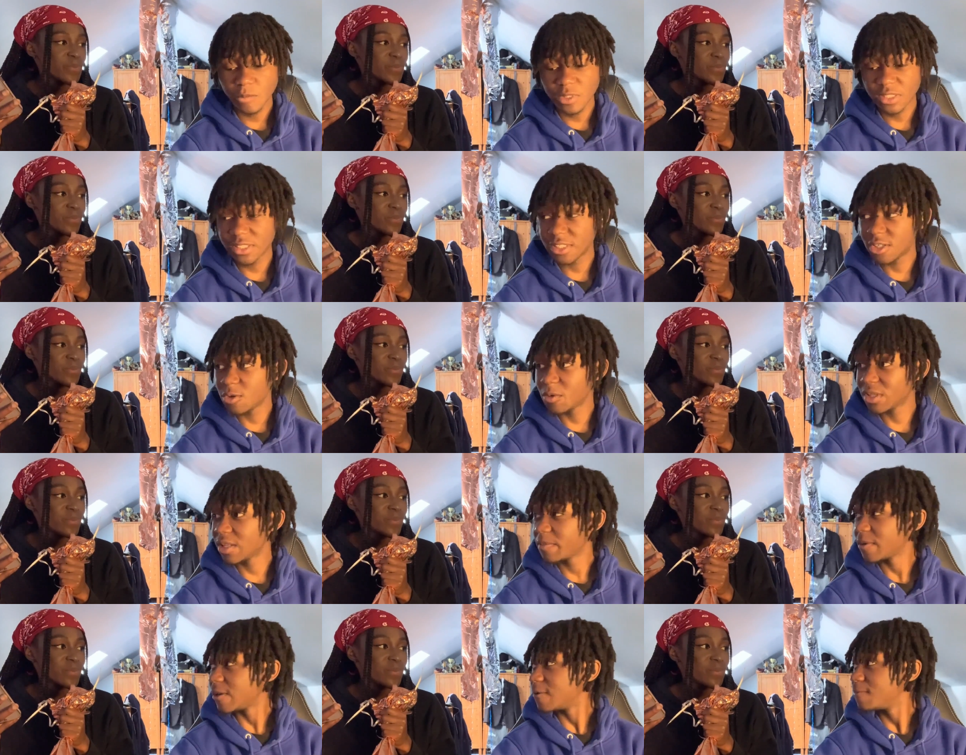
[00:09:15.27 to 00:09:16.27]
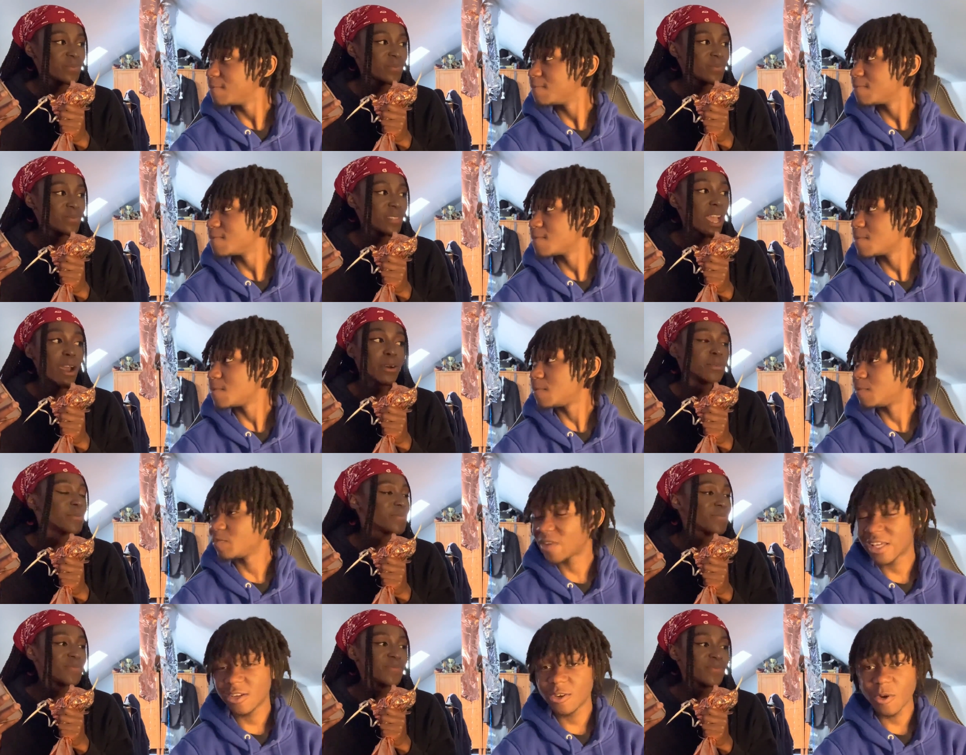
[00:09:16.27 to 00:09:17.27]
Speaker 1: Is it Dua Lipa? No.
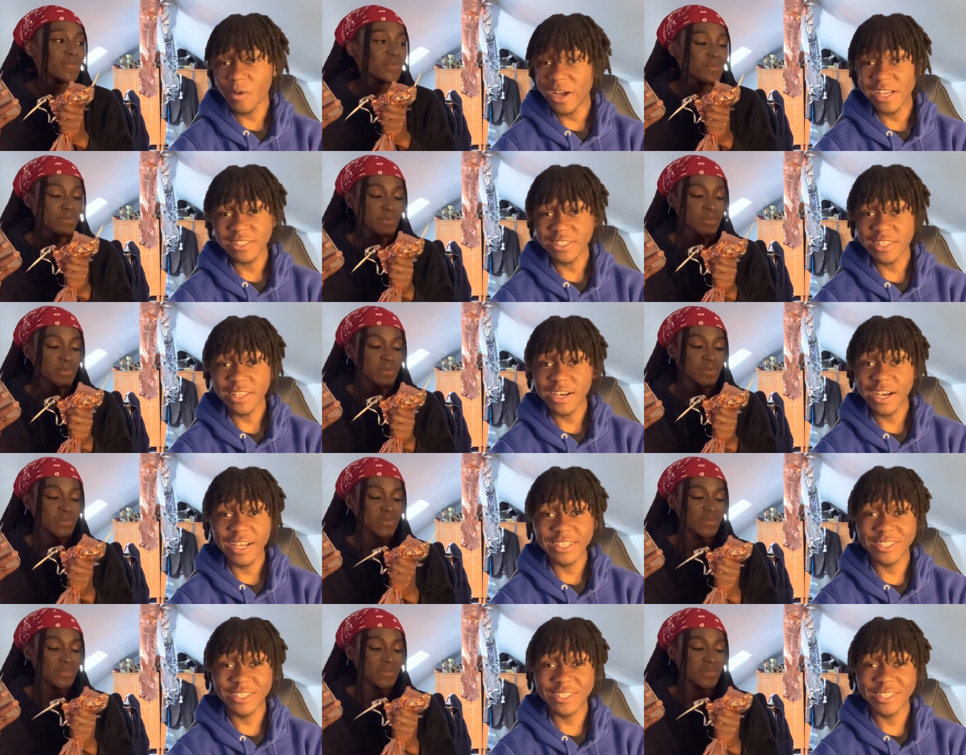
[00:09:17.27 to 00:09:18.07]
I don't know why I said that.